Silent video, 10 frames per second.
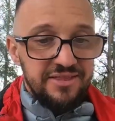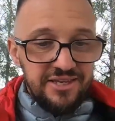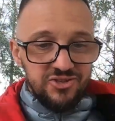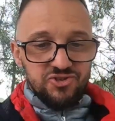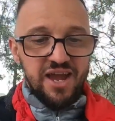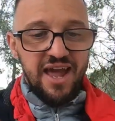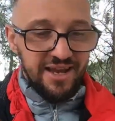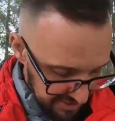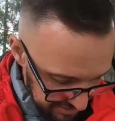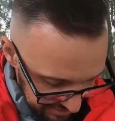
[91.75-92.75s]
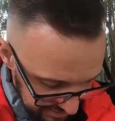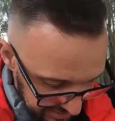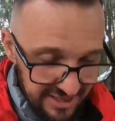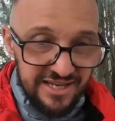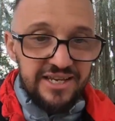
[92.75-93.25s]
This jacket
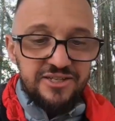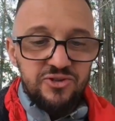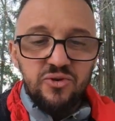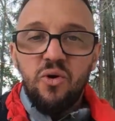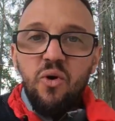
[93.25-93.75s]
is